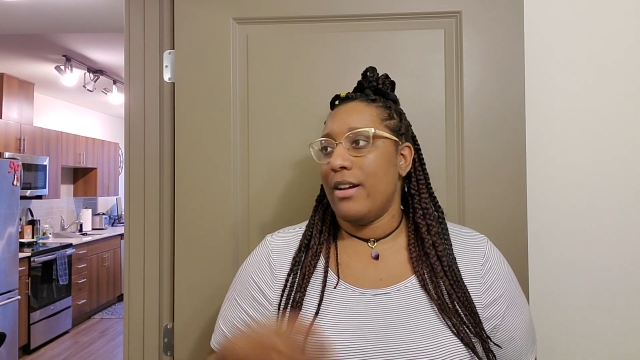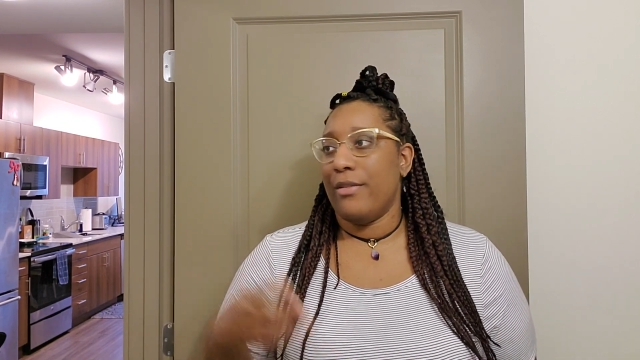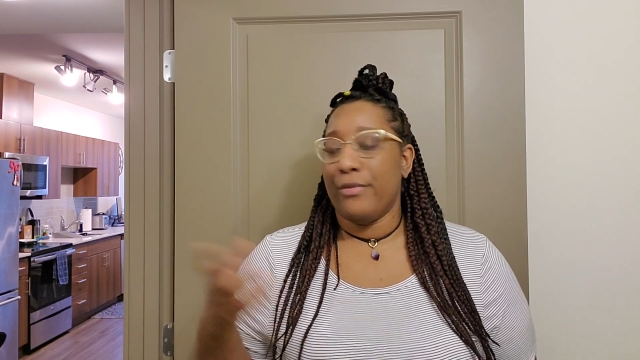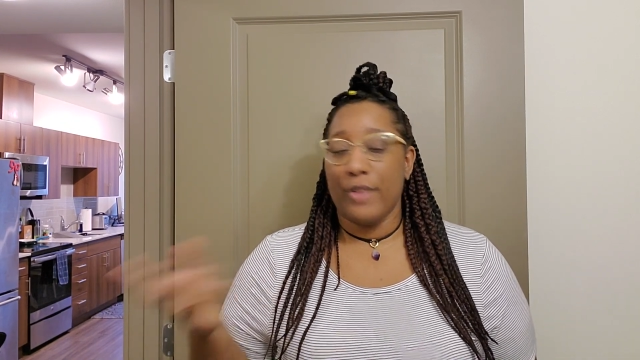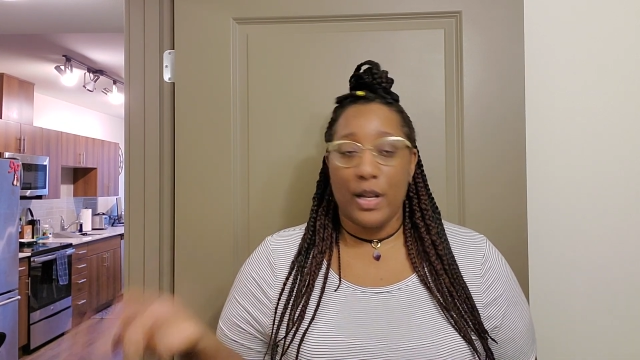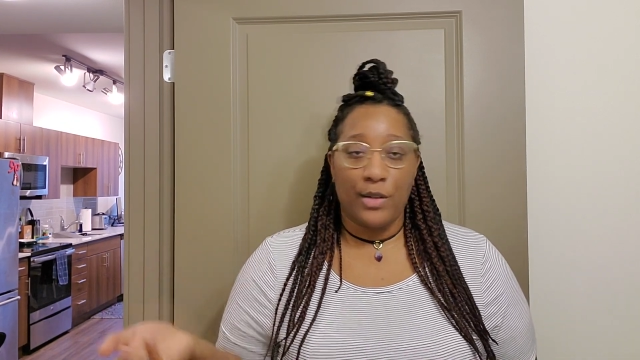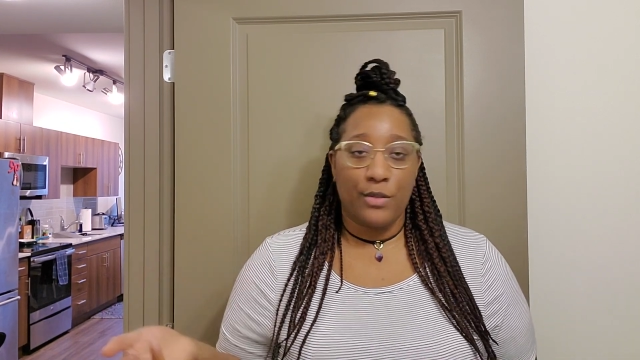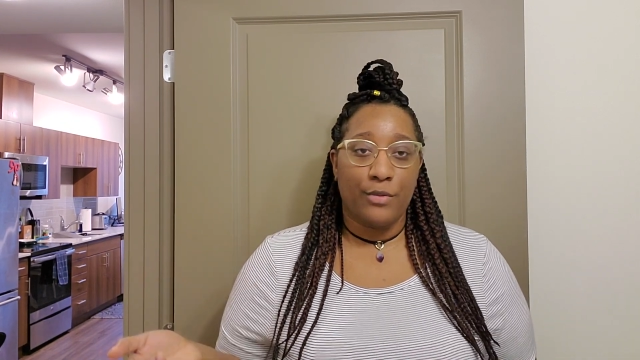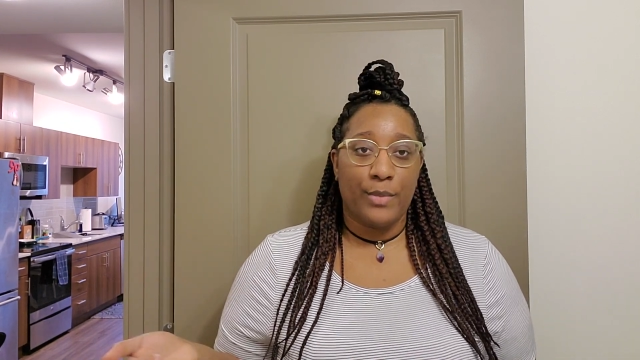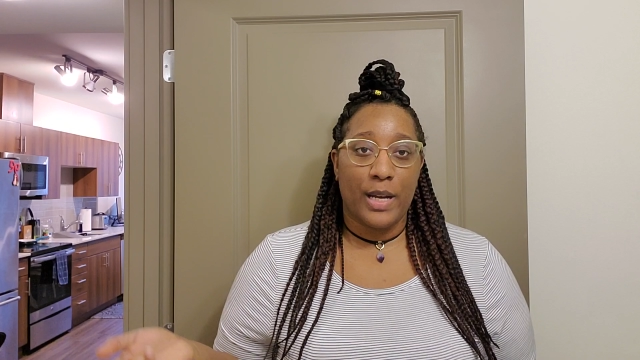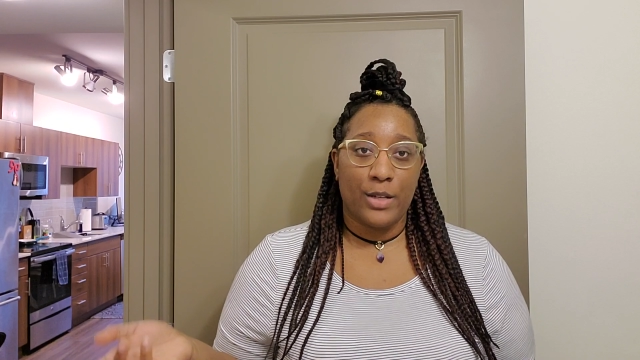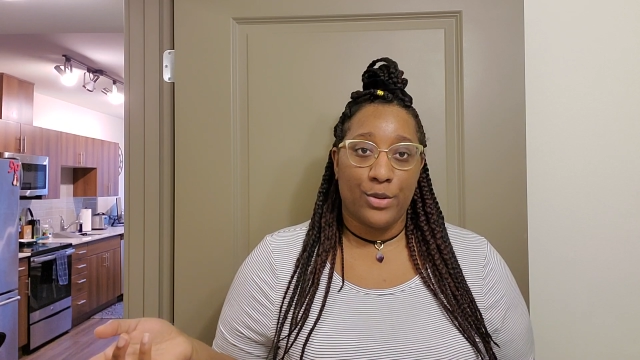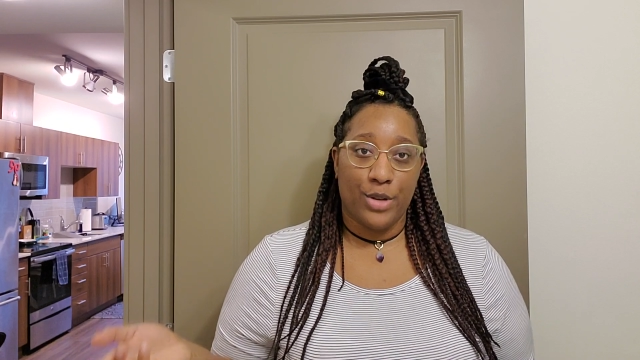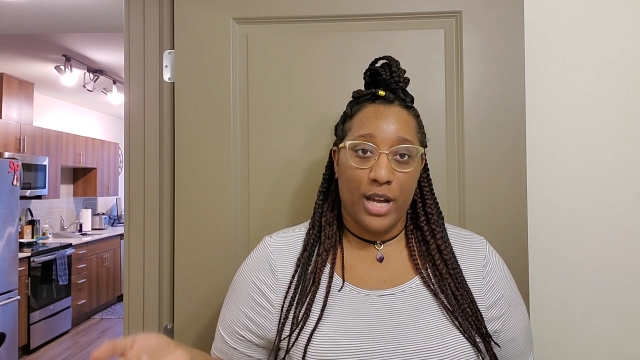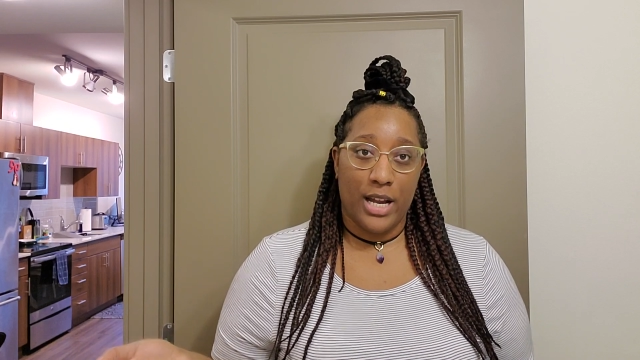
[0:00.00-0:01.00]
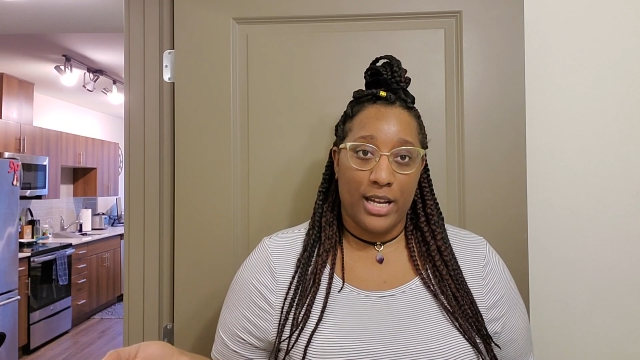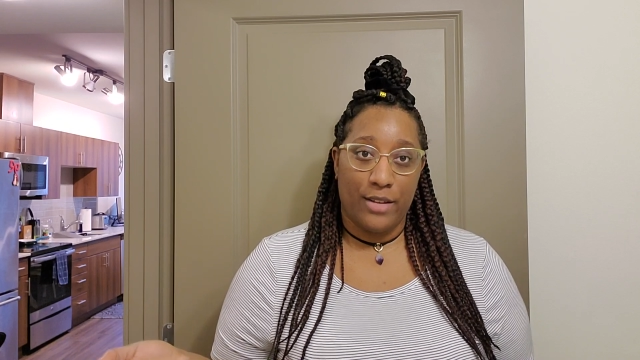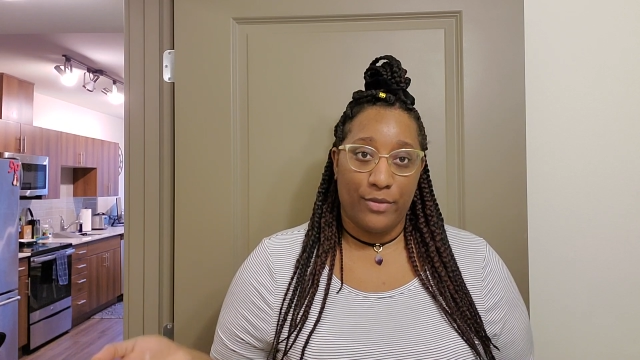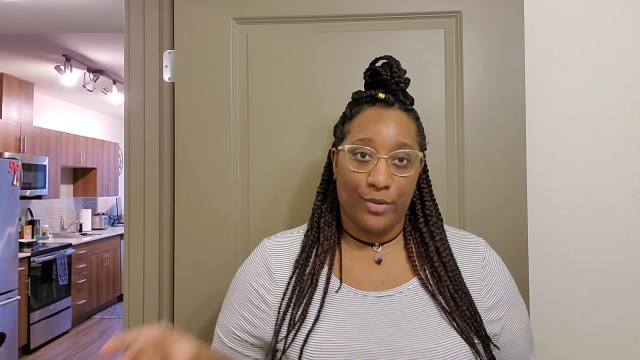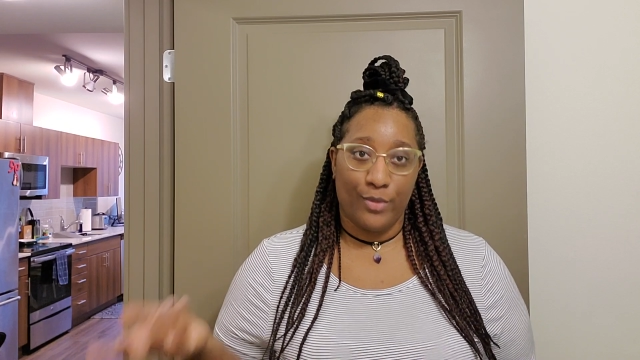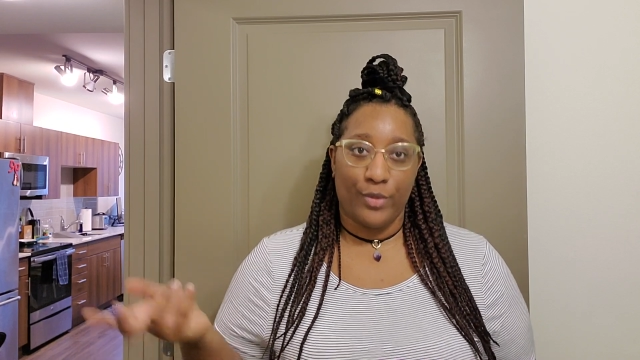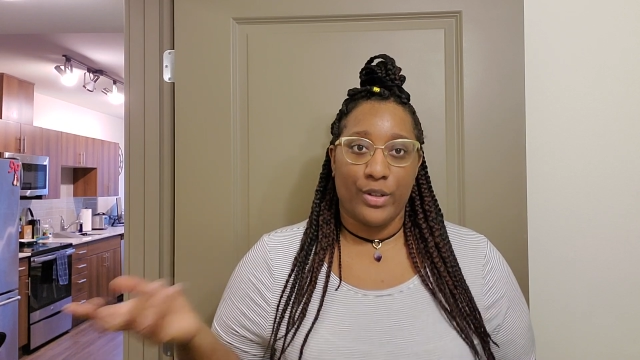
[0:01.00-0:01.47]
a friend of mine tried it
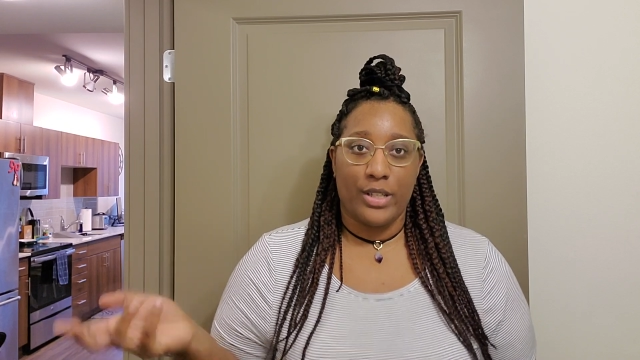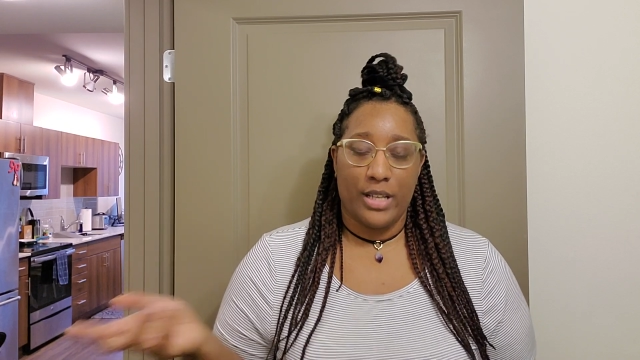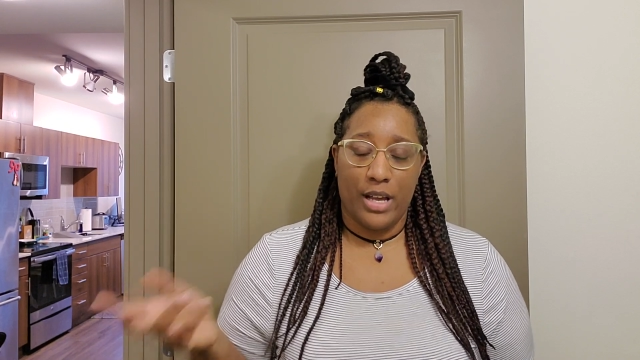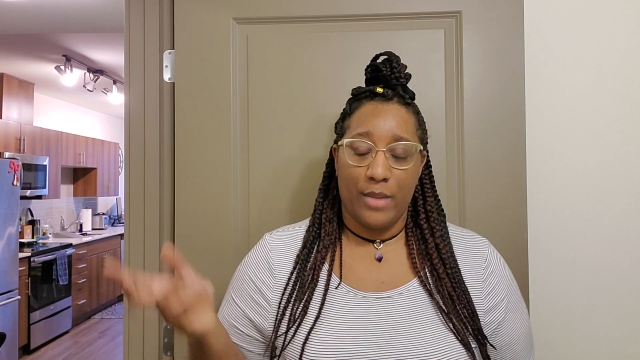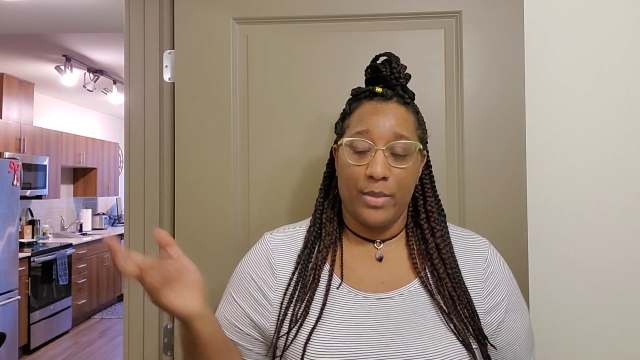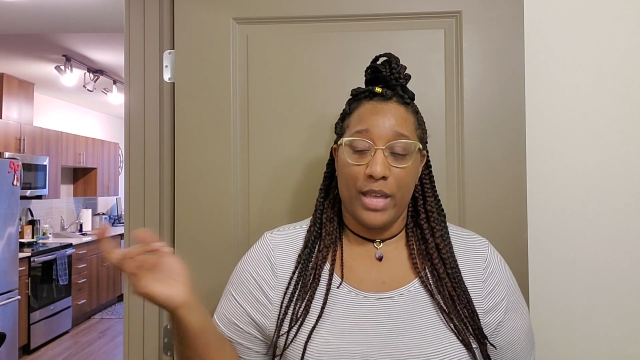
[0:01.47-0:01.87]
for the first time